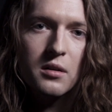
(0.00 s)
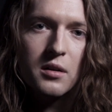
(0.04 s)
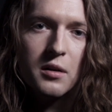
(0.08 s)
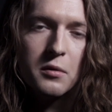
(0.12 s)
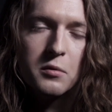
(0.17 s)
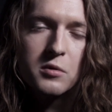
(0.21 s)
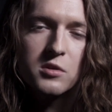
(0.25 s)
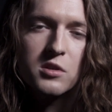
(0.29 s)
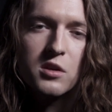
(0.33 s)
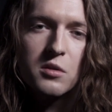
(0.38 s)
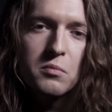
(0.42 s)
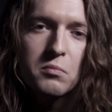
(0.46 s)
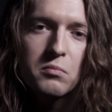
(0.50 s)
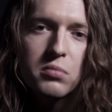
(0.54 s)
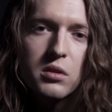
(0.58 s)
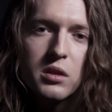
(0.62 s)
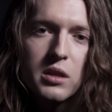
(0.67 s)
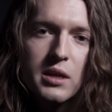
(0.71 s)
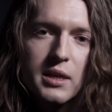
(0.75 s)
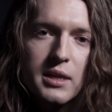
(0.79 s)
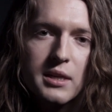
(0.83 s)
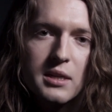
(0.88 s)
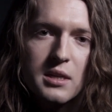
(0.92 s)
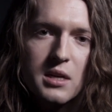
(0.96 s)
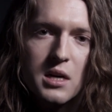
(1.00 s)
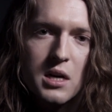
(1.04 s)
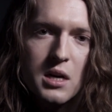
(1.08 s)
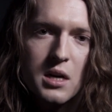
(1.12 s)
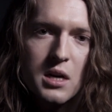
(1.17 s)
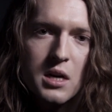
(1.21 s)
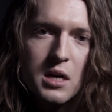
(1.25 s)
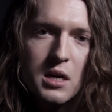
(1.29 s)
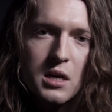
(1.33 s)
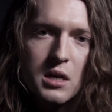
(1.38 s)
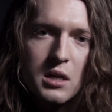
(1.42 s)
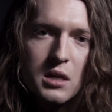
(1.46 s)
there was complete
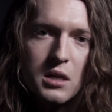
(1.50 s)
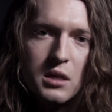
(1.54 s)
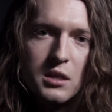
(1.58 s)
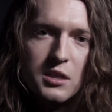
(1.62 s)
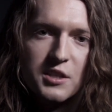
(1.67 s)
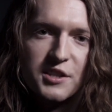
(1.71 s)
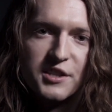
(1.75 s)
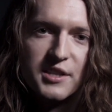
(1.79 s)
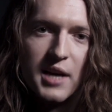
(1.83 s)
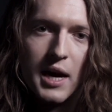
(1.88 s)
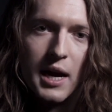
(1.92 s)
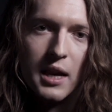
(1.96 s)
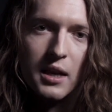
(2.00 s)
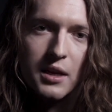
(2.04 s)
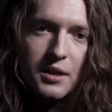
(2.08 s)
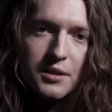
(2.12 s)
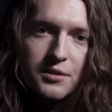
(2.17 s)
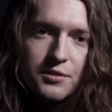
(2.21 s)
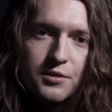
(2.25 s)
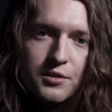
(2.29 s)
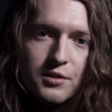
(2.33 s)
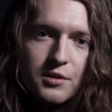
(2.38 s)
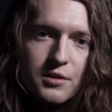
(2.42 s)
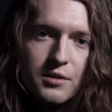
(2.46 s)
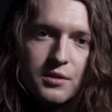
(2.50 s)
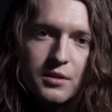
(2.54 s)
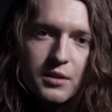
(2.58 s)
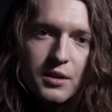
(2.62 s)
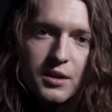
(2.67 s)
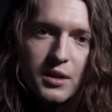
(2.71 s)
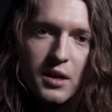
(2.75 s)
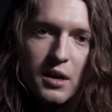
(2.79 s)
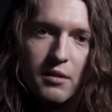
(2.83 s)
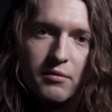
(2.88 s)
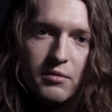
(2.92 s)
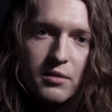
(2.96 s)
silence
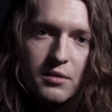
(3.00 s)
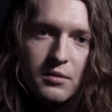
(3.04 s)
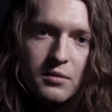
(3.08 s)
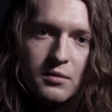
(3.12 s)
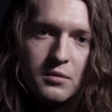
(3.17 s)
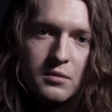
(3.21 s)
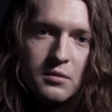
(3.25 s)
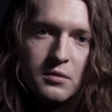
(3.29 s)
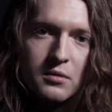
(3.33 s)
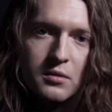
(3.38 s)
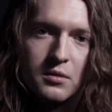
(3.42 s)
in heaven